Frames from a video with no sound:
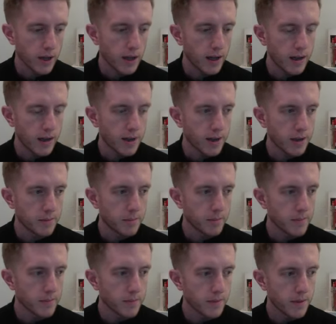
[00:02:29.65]

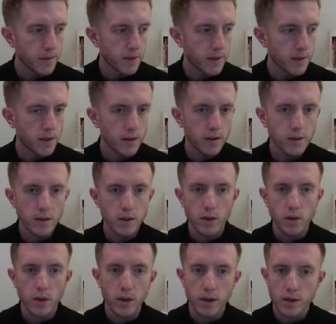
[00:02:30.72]

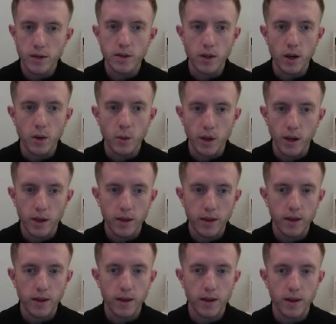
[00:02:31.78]
So to start with,
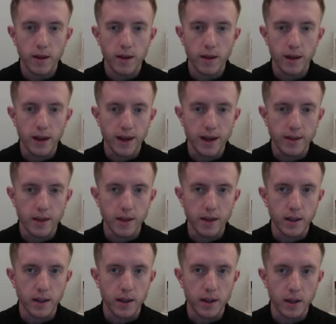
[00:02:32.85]
as I
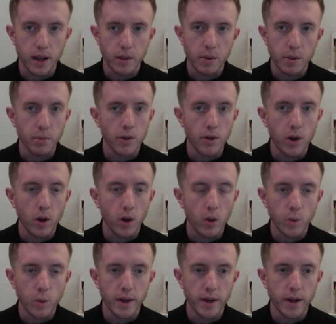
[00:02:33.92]
think a lot of people know,
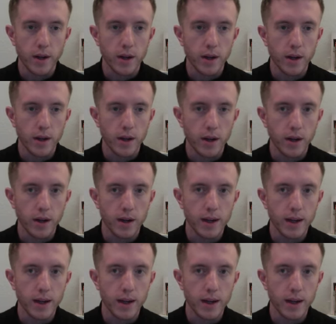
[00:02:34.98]
we are